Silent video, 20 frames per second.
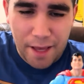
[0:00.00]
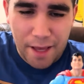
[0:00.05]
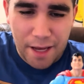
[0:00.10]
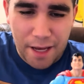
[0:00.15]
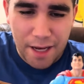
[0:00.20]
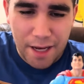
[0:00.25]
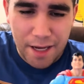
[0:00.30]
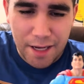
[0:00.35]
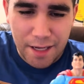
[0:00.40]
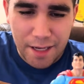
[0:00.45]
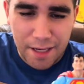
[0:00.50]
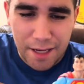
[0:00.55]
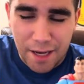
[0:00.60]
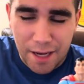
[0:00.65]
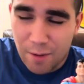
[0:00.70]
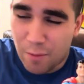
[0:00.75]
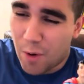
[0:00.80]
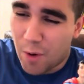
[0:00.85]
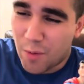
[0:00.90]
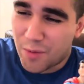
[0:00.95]
Uh,
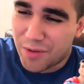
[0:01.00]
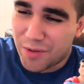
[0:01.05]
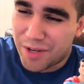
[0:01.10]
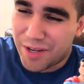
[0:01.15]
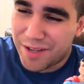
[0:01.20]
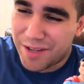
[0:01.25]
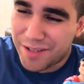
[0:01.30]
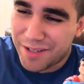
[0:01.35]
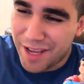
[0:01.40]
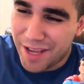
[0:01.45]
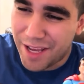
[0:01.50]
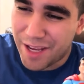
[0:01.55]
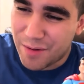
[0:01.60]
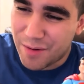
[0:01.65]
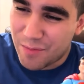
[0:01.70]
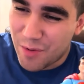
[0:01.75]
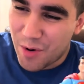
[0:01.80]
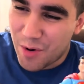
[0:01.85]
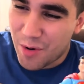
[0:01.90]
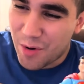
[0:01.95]
I won't
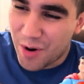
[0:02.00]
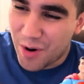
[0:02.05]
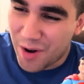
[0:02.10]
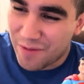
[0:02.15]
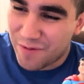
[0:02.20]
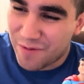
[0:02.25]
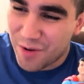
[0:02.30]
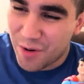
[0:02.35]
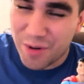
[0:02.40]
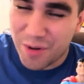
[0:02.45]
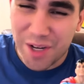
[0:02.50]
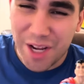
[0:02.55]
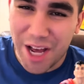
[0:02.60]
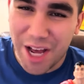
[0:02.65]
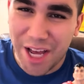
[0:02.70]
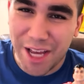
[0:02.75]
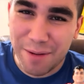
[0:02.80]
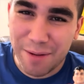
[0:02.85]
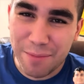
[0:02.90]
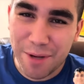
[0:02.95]
take more of your
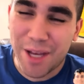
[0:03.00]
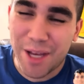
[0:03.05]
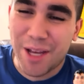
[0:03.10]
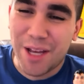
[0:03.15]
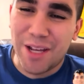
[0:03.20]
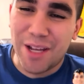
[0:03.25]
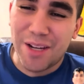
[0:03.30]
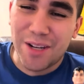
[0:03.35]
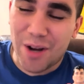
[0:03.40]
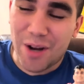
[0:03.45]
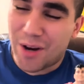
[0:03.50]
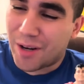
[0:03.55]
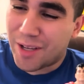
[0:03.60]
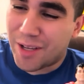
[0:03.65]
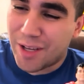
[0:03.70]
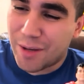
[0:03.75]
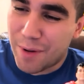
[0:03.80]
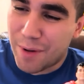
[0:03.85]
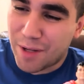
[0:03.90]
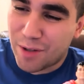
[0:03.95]
time
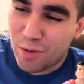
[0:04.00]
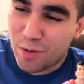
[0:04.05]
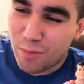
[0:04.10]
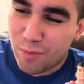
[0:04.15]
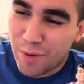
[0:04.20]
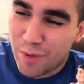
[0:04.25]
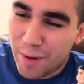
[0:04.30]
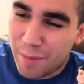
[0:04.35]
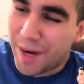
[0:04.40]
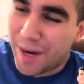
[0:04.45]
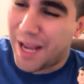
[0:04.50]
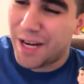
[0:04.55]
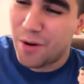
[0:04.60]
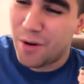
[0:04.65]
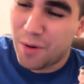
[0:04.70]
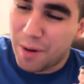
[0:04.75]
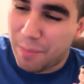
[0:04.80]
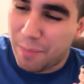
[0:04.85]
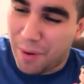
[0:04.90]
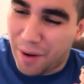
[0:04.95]
talking about Superman, but I
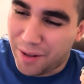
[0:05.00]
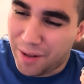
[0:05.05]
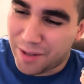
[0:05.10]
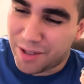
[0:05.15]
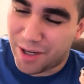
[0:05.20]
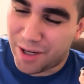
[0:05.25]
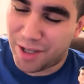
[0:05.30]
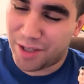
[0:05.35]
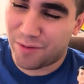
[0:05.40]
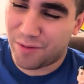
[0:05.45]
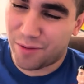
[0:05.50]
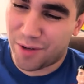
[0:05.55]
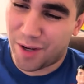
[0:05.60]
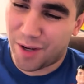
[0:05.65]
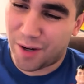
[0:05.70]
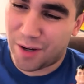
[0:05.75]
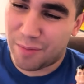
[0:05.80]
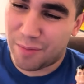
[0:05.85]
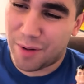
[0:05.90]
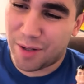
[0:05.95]
don't apologize for
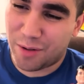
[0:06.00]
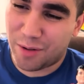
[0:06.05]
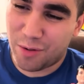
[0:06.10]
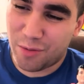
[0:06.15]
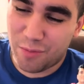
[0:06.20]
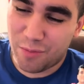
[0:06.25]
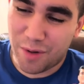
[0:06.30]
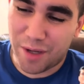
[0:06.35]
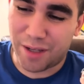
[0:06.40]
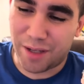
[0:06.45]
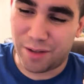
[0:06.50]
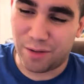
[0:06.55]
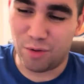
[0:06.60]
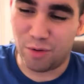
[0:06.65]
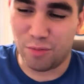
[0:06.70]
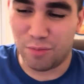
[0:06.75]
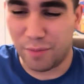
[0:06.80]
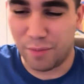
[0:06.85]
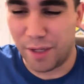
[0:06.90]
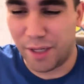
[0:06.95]
talking about Superman because
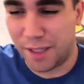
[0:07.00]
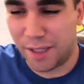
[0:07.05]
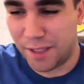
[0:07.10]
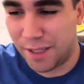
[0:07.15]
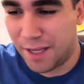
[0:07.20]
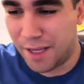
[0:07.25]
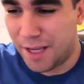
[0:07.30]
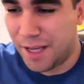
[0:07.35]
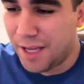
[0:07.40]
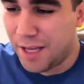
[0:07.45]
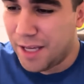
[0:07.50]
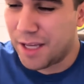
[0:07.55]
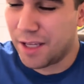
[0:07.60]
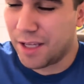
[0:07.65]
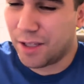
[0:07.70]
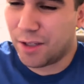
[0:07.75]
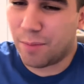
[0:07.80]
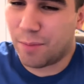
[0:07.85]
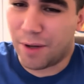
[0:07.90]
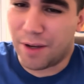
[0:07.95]
Superman
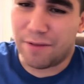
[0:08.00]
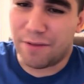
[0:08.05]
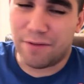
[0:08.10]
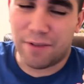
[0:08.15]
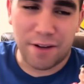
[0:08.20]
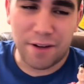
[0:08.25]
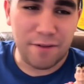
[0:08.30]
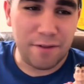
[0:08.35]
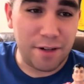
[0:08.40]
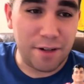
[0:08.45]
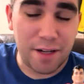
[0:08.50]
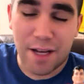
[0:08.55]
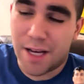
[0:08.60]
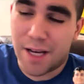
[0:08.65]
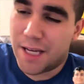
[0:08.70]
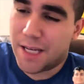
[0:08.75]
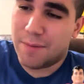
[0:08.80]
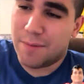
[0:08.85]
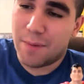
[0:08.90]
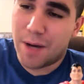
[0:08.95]
is my favorite.
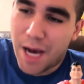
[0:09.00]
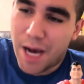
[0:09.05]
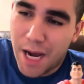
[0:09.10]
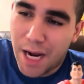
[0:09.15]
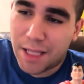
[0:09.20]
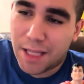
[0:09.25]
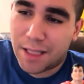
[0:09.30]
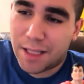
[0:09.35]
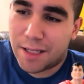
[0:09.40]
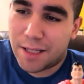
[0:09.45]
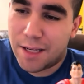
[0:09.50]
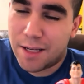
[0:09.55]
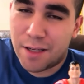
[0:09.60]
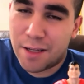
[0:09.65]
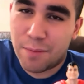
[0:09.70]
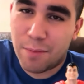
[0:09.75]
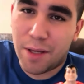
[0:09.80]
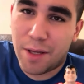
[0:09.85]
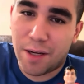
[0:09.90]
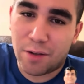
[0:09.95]
I'm highly
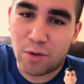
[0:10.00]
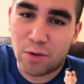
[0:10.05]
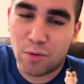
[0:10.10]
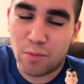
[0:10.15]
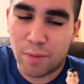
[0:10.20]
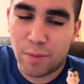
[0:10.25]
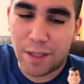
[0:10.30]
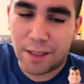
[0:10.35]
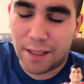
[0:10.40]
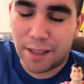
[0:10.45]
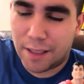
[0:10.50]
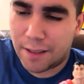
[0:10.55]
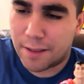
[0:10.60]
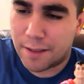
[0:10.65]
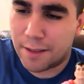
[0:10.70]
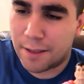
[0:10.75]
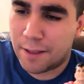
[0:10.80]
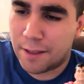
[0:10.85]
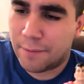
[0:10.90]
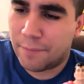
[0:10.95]
anticipating Superman
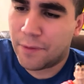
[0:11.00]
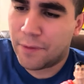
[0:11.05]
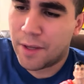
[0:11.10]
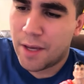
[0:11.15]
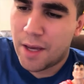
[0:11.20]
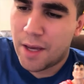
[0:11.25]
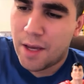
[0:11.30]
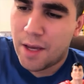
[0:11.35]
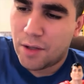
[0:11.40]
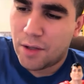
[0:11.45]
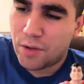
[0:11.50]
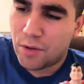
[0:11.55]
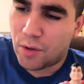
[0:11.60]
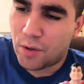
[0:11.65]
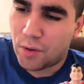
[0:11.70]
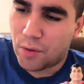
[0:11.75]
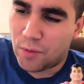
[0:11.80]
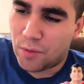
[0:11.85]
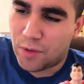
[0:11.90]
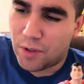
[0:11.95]
Legacy.
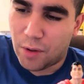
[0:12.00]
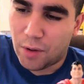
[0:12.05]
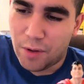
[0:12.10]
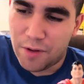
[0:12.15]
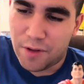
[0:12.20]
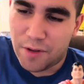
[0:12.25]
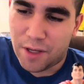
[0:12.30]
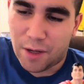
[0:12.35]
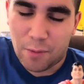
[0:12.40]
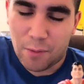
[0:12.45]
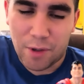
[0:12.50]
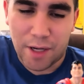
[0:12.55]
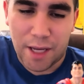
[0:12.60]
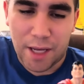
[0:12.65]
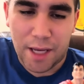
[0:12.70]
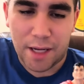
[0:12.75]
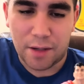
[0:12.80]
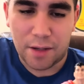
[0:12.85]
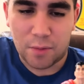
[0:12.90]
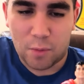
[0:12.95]
So the only thing I want to
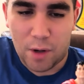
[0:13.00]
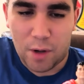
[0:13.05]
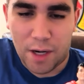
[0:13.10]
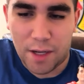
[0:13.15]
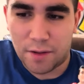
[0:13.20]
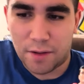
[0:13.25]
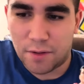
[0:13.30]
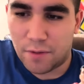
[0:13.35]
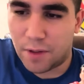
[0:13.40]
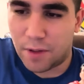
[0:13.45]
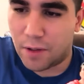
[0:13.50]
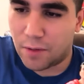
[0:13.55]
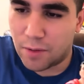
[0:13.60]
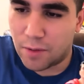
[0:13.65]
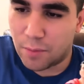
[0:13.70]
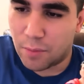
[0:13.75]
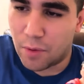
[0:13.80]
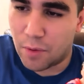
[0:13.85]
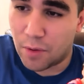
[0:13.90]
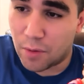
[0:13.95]
add is why this figure is
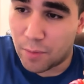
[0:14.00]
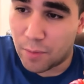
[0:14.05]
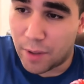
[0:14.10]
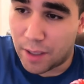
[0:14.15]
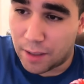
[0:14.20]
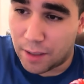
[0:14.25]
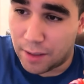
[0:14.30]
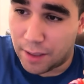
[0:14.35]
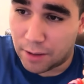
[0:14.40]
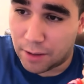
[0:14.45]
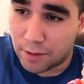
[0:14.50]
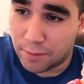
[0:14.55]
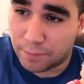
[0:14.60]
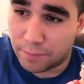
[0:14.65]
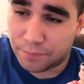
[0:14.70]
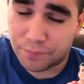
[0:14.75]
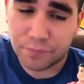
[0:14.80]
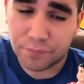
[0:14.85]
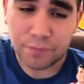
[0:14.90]
important to my collection.